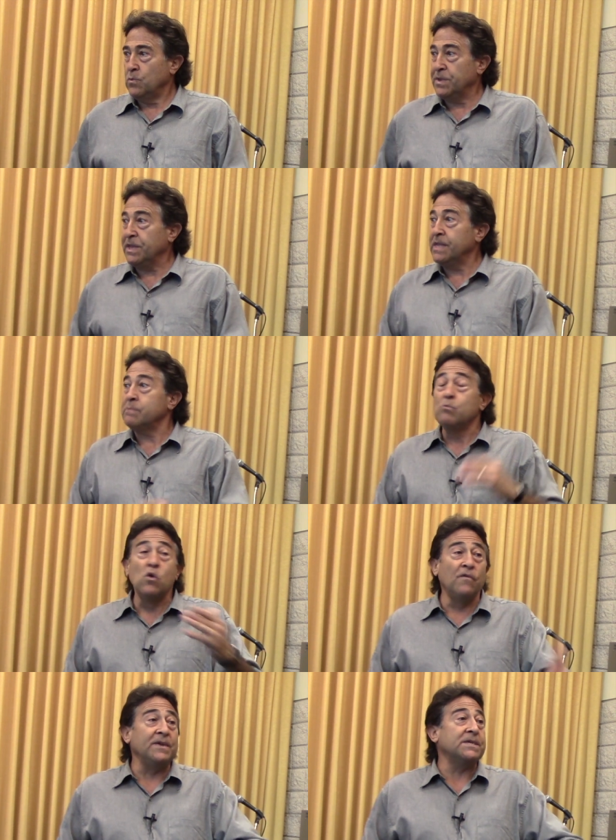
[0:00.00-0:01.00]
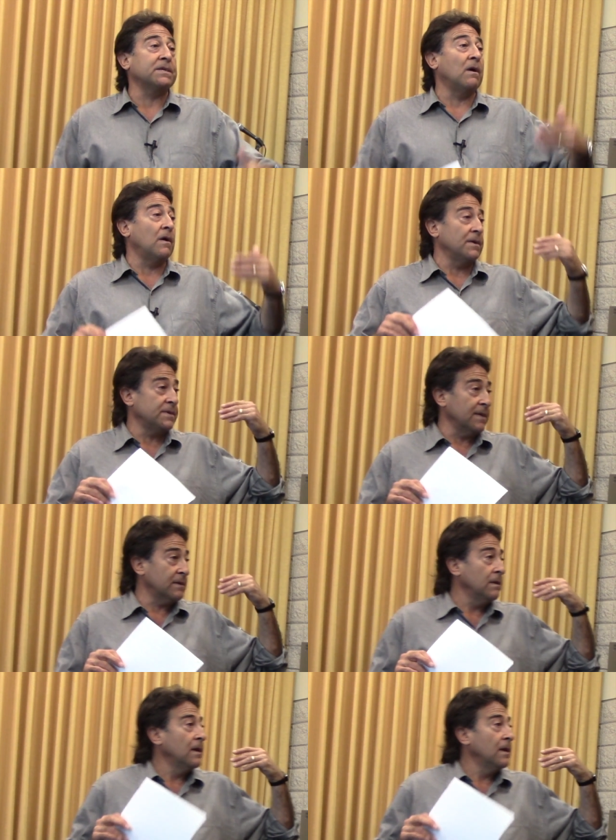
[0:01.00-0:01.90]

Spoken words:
with these movie stars and